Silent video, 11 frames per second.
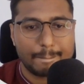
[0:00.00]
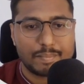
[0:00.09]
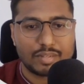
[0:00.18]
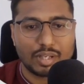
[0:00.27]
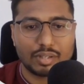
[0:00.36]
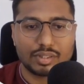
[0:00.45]

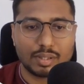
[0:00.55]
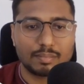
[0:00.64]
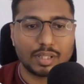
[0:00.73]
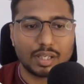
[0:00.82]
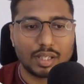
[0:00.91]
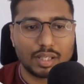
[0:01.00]
So I stopped
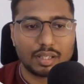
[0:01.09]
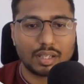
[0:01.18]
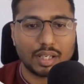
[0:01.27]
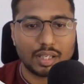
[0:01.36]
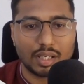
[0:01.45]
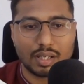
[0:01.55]
the container,
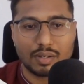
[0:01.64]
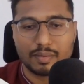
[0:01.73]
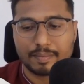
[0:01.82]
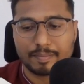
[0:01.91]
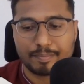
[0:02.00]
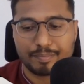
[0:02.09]
and now
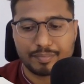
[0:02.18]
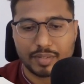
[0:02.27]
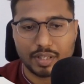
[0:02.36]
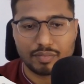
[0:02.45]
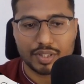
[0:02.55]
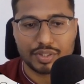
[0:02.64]

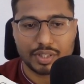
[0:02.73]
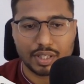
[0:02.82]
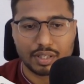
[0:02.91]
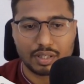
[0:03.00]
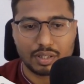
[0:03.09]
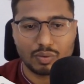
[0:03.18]
if I
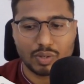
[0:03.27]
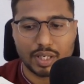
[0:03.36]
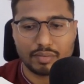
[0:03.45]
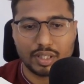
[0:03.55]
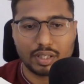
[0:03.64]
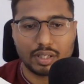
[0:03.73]
check, do I
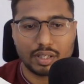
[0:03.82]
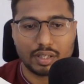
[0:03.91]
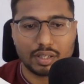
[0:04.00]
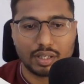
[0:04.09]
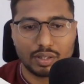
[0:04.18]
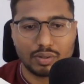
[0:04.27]
have any container
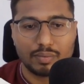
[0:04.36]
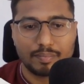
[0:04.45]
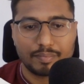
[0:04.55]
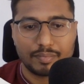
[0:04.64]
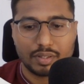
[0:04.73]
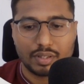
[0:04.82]
running? No.
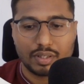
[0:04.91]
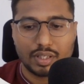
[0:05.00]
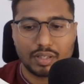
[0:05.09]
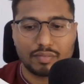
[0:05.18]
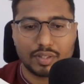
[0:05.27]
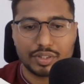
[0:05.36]

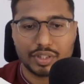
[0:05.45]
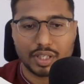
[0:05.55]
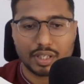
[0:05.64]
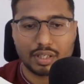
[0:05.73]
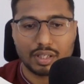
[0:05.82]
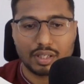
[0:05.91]
If I
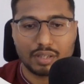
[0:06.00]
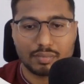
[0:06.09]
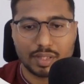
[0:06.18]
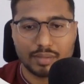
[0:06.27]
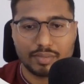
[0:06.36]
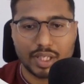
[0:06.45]
check,
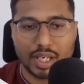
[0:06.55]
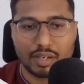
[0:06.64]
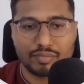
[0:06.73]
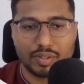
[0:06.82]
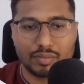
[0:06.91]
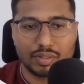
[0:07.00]
yeah, we
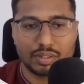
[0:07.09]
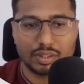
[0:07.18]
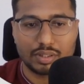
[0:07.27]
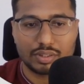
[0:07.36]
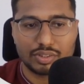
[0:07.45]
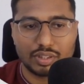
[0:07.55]
have the
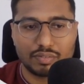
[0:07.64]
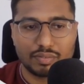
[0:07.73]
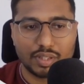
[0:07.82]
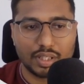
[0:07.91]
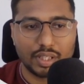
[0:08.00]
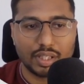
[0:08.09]
stuff
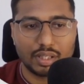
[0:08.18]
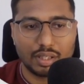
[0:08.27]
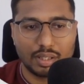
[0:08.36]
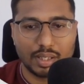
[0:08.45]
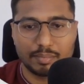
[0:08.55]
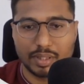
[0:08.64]
running here.
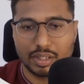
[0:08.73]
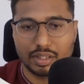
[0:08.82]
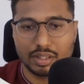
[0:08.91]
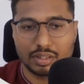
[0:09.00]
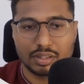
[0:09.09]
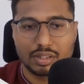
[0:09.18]
I mean in
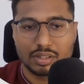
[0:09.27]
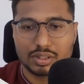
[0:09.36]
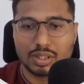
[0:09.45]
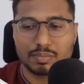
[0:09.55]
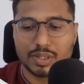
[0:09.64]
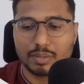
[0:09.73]
a
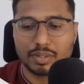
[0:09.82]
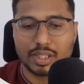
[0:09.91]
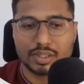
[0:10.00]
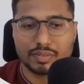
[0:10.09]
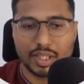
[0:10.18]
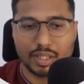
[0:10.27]
stop set, but
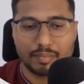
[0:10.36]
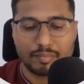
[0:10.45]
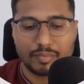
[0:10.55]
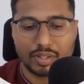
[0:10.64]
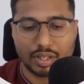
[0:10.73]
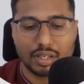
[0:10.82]
that's fine.
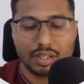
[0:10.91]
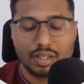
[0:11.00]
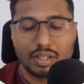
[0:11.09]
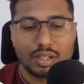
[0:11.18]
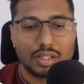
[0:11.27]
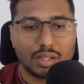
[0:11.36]
Okay,
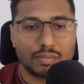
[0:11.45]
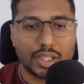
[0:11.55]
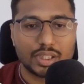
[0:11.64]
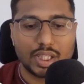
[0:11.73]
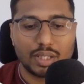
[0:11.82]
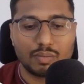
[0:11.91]
now
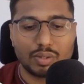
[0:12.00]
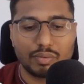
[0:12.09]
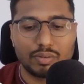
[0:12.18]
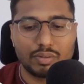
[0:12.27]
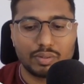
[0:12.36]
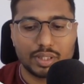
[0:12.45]
next thing what we
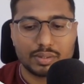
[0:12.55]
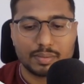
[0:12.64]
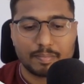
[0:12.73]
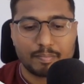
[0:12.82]
will do is